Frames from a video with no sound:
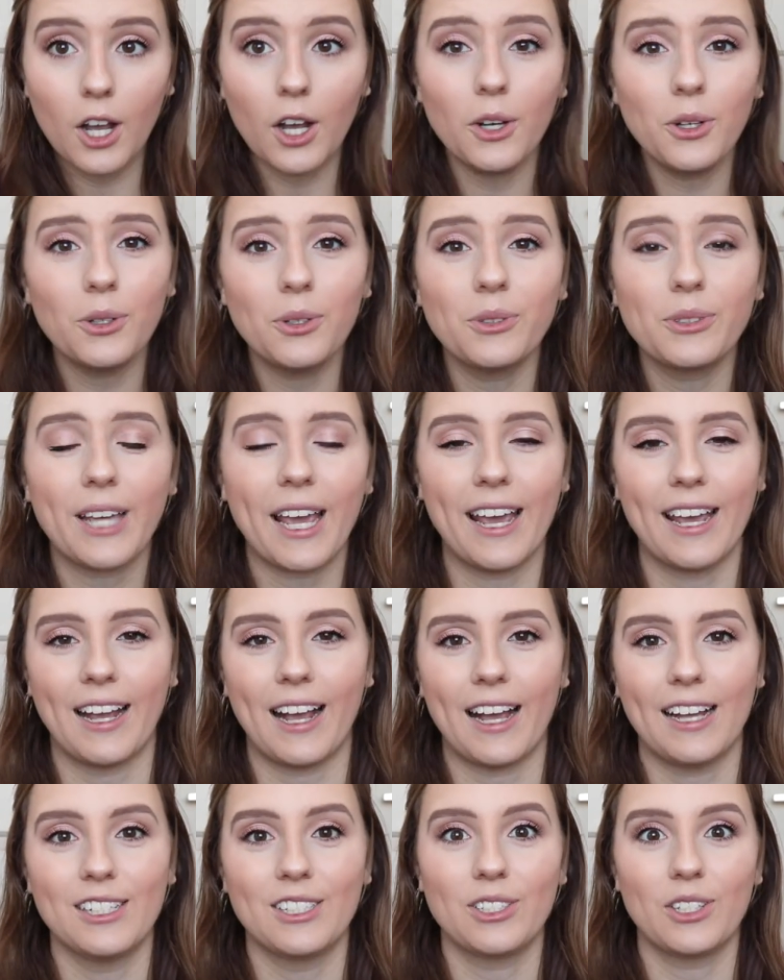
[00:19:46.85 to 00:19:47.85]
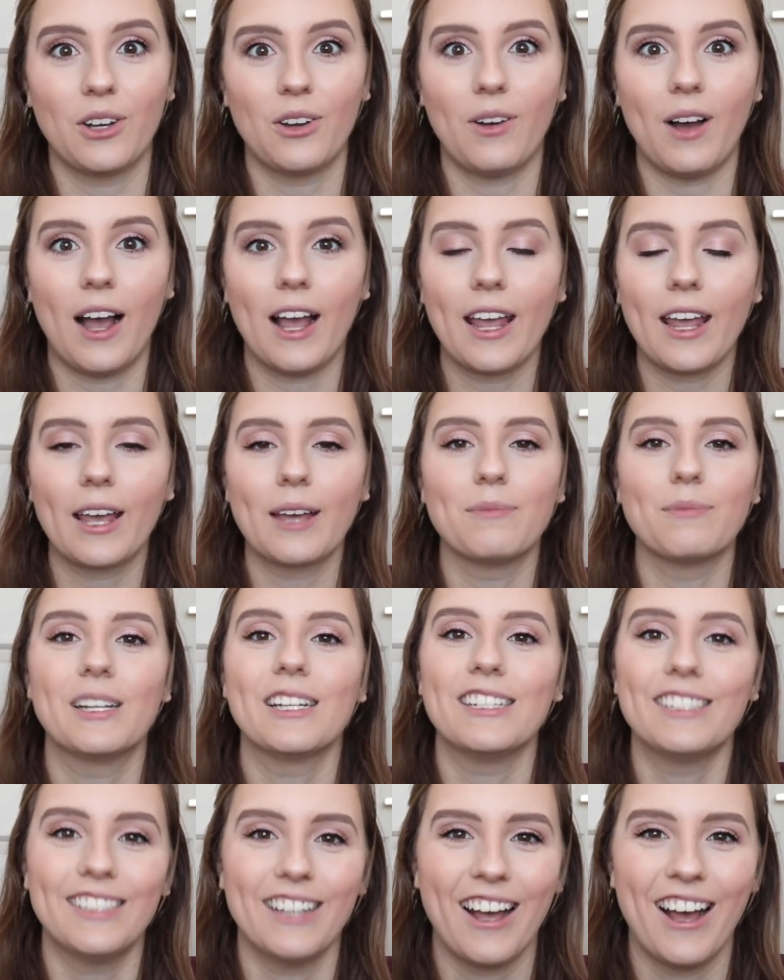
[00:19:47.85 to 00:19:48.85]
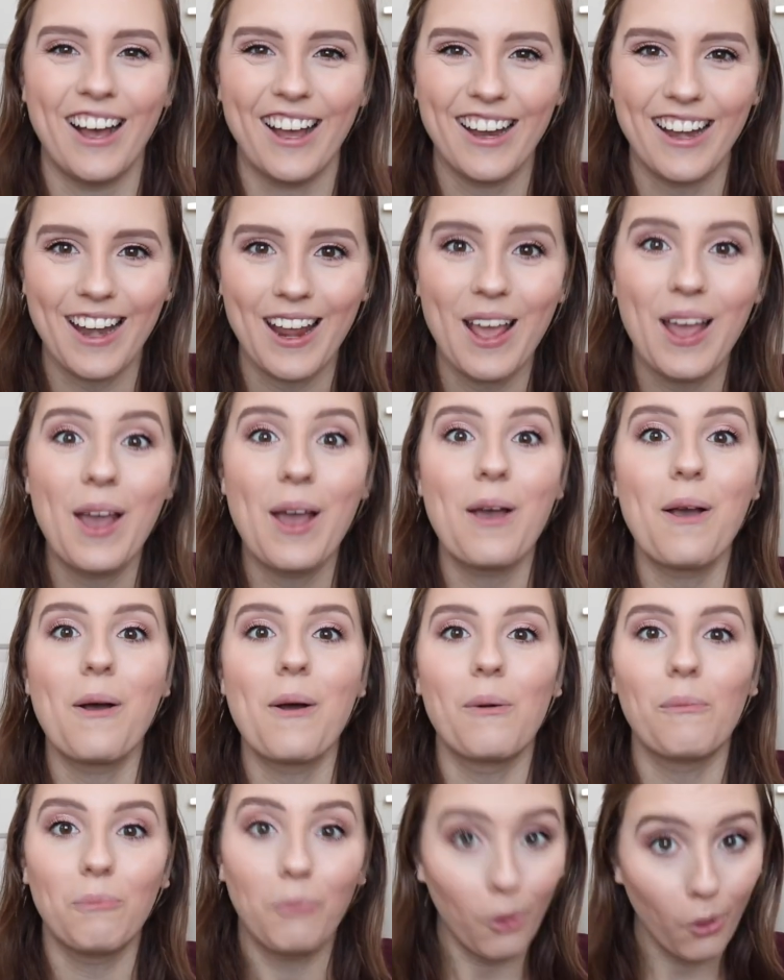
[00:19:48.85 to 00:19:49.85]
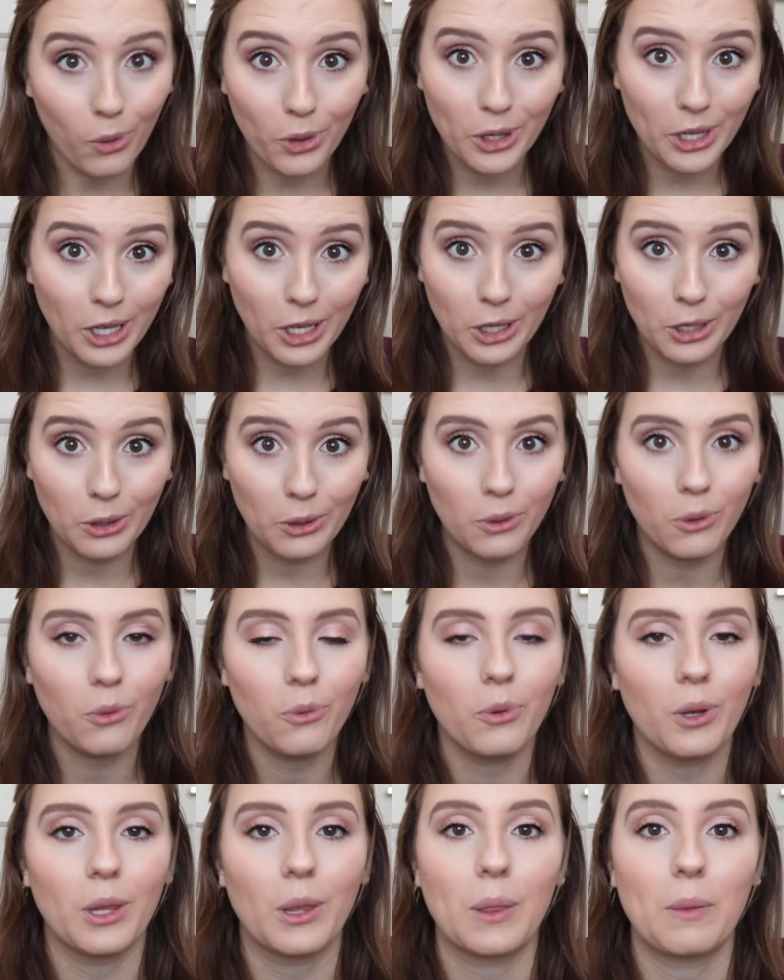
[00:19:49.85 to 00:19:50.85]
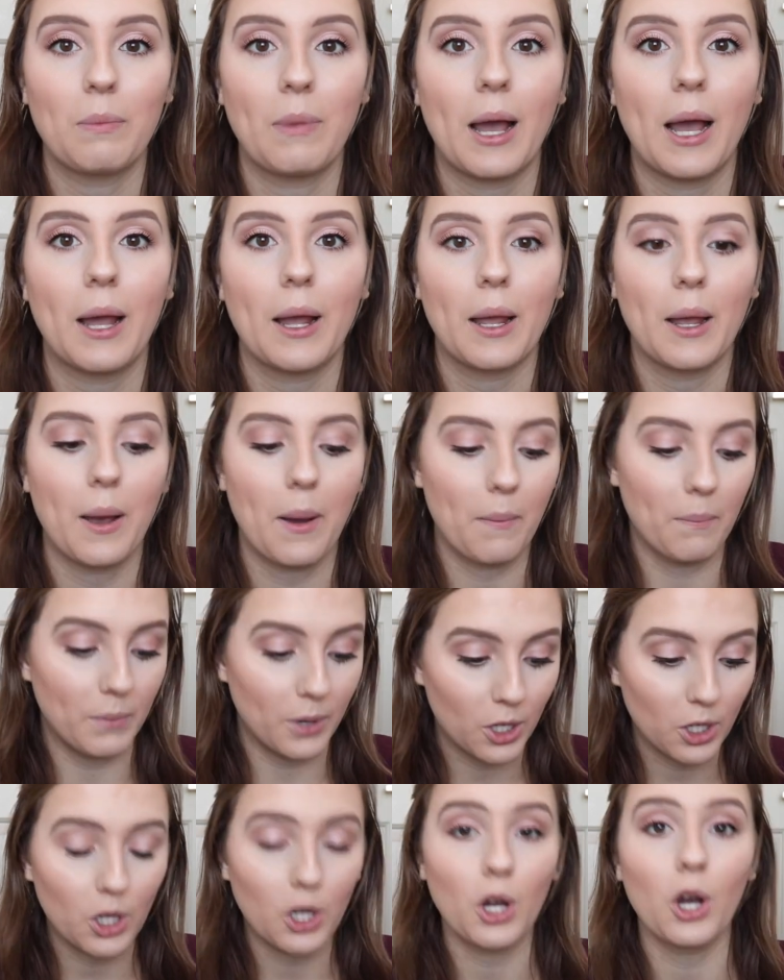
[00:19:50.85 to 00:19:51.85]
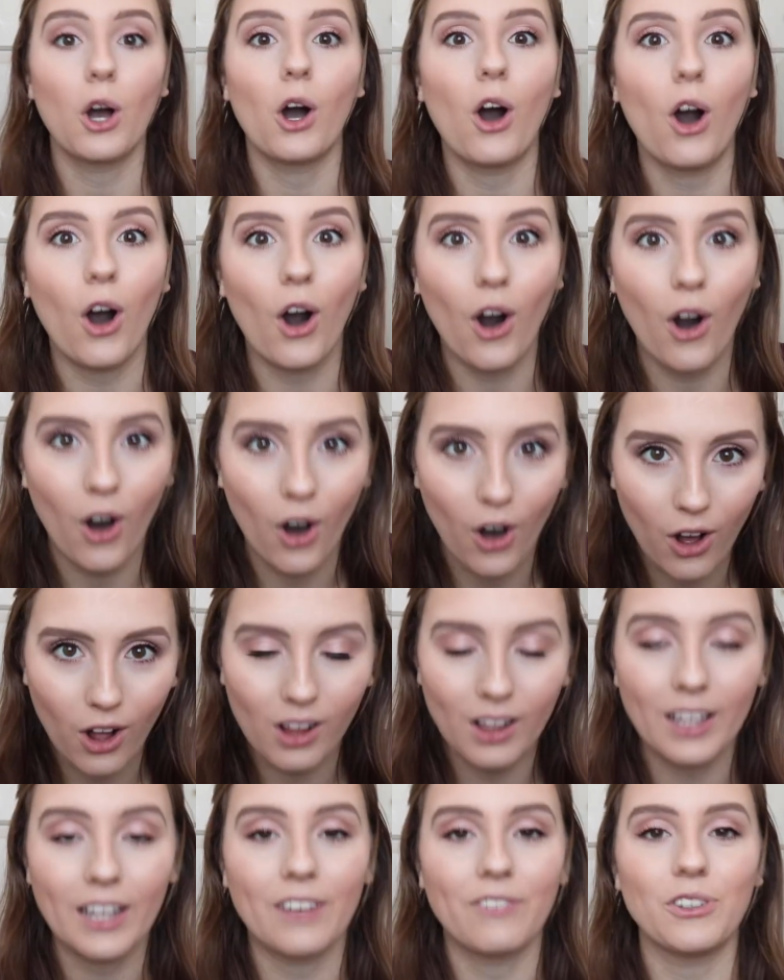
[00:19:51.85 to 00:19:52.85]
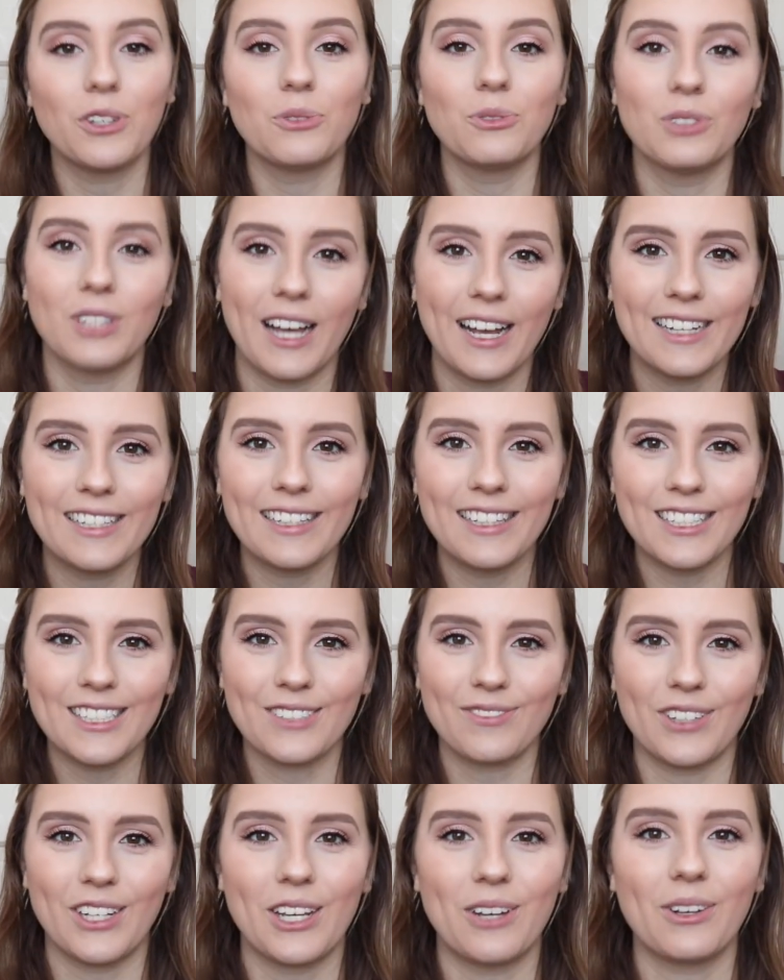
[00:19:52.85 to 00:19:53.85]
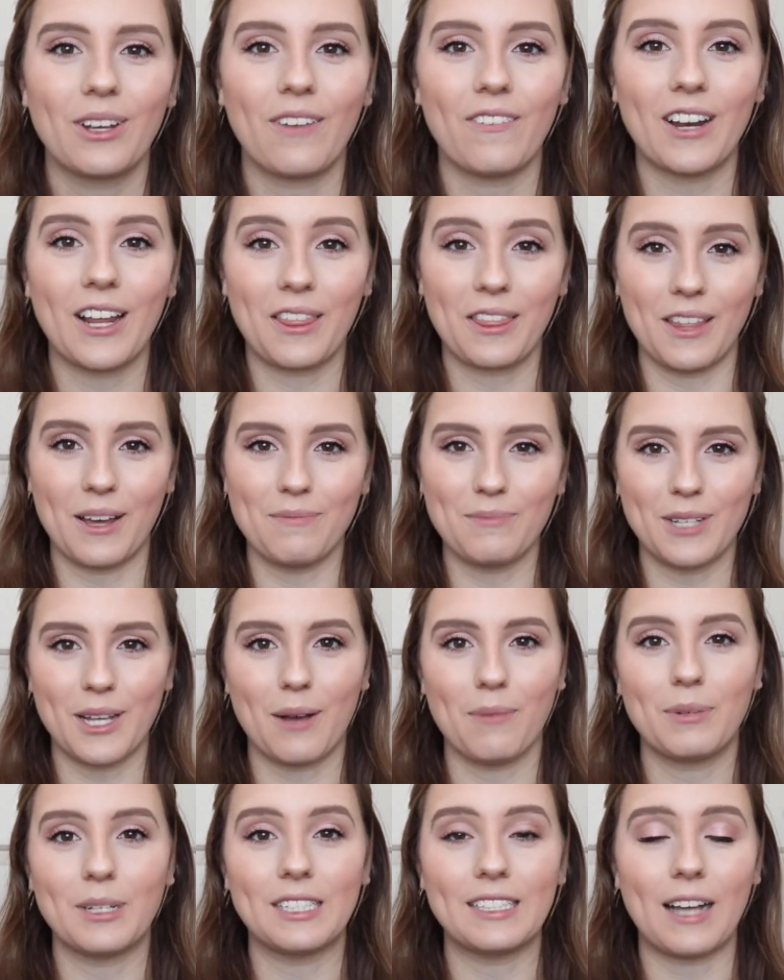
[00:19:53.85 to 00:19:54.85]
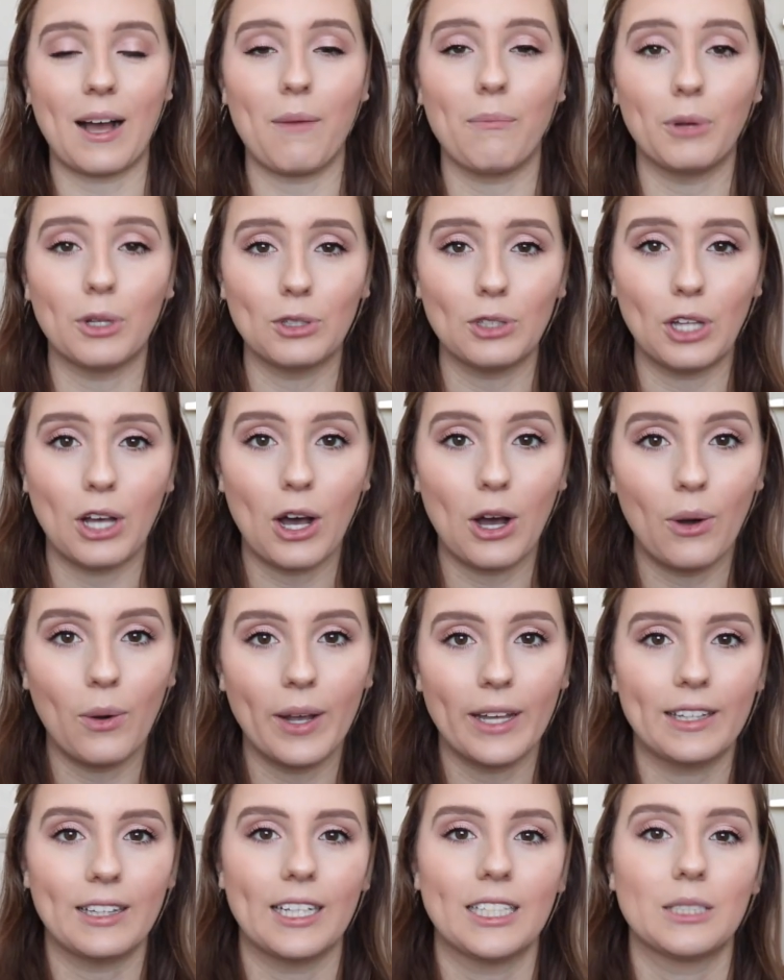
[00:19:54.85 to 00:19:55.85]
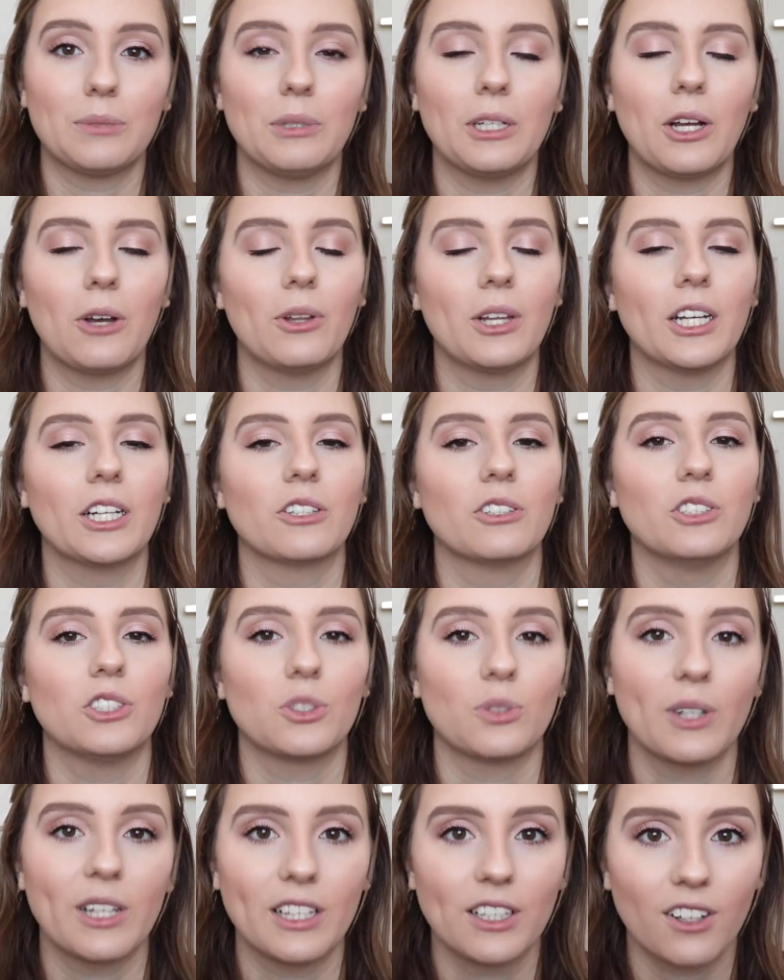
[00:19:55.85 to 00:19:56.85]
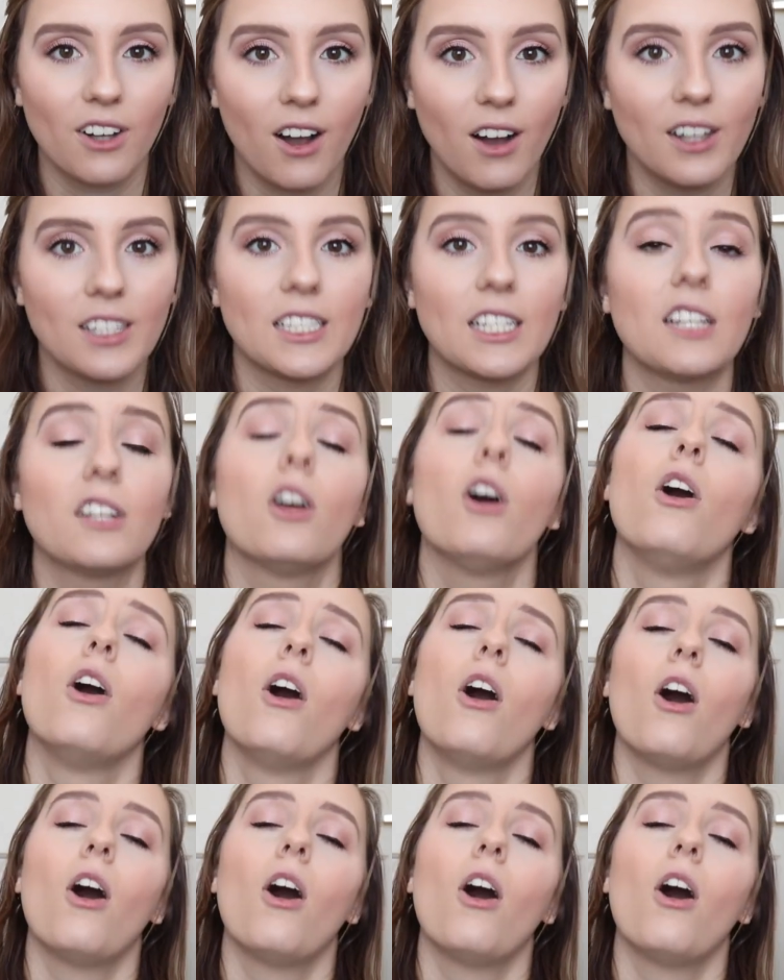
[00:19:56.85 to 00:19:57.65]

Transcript: Okay guys, so I am done boring you with my book haul. If you liked this video, give it a thumbs up down below. It lets me know that you're enjoying the content.